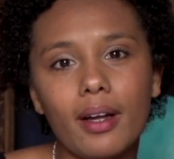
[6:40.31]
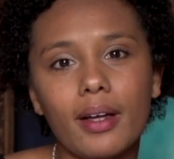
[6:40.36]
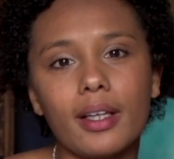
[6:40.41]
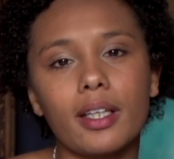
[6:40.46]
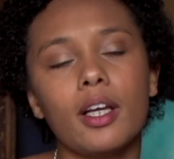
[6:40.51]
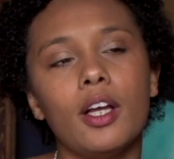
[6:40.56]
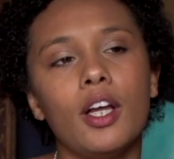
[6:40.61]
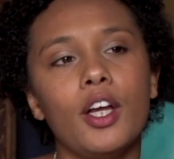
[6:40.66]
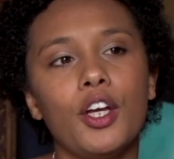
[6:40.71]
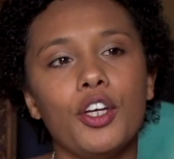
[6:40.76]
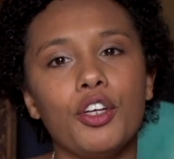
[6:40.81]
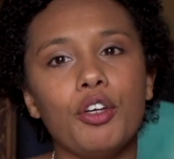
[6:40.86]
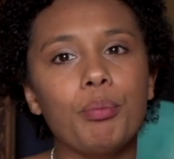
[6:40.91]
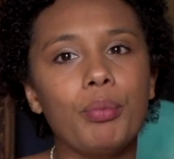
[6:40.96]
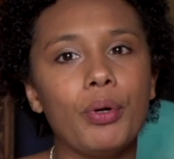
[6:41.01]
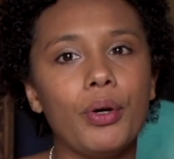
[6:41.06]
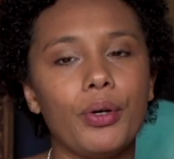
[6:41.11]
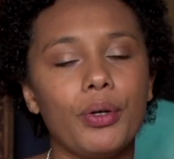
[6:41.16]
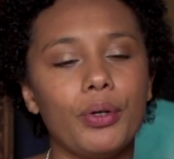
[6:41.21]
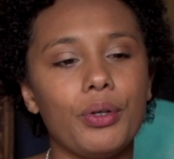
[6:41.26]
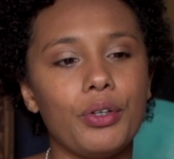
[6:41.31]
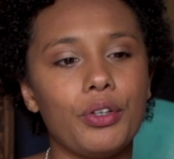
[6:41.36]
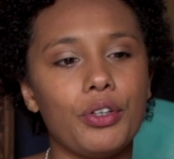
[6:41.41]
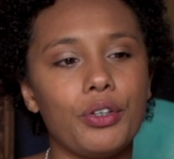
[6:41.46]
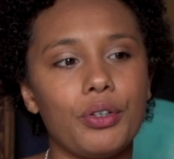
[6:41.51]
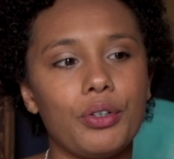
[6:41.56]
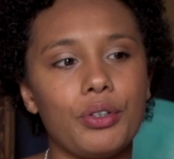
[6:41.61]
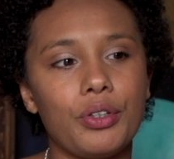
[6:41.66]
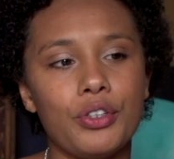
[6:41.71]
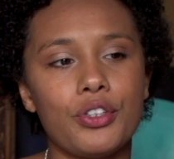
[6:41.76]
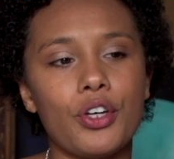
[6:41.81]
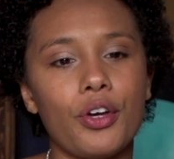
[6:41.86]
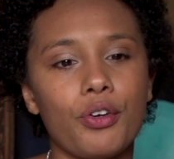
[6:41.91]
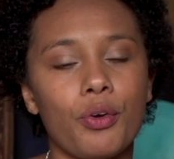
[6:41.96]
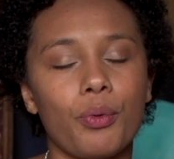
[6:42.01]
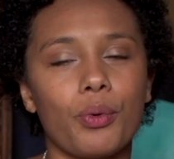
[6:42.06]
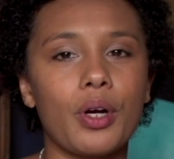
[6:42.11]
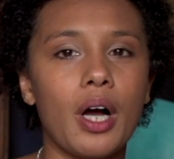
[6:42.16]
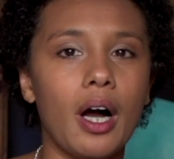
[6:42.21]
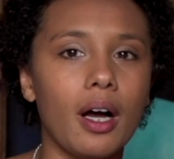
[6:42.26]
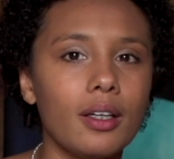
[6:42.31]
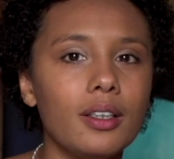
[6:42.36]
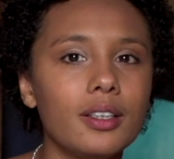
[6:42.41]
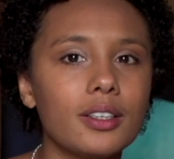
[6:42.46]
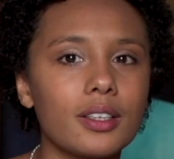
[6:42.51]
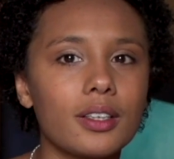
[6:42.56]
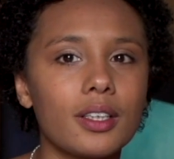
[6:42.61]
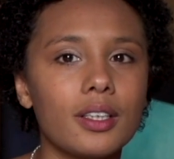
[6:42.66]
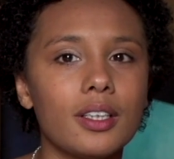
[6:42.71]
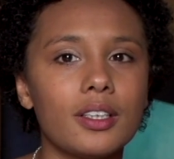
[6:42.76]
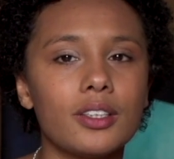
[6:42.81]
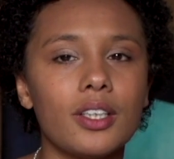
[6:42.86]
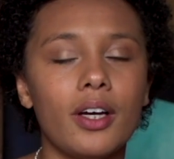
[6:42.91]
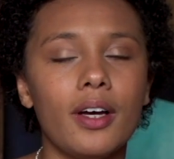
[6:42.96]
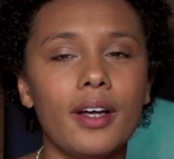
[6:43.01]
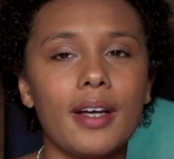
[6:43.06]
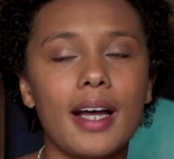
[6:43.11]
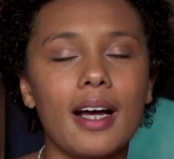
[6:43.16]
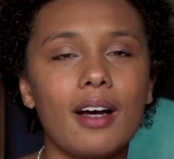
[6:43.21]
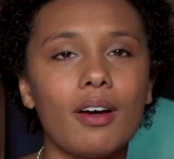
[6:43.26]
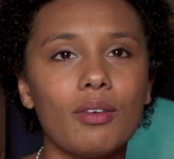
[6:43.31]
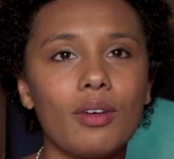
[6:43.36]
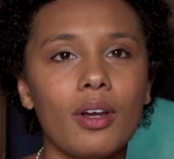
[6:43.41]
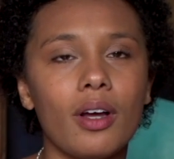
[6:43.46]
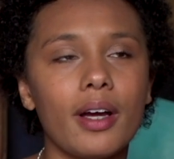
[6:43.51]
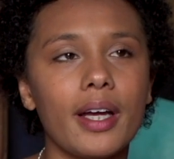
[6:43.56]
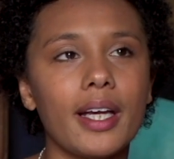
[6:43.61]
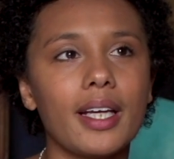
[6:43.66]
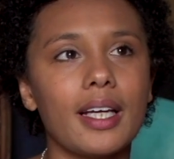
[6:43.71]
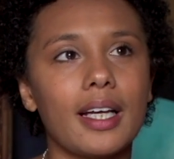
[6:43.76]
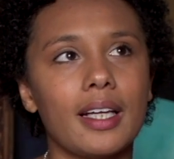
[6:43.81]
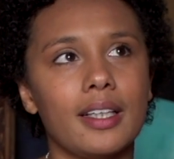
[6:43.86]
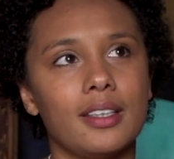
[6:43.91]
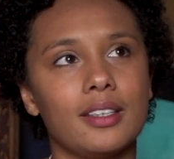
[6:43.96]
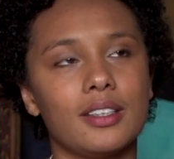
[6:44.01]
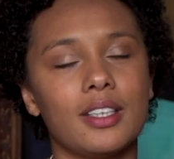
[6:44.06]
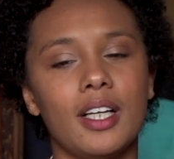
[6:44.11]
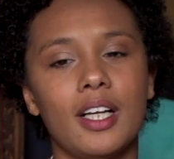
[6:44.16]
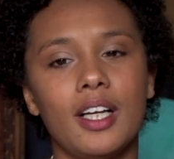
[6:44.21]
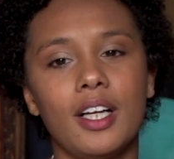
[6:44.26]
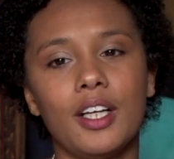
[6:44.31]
Like, you don't know what colours are going to turn out like, and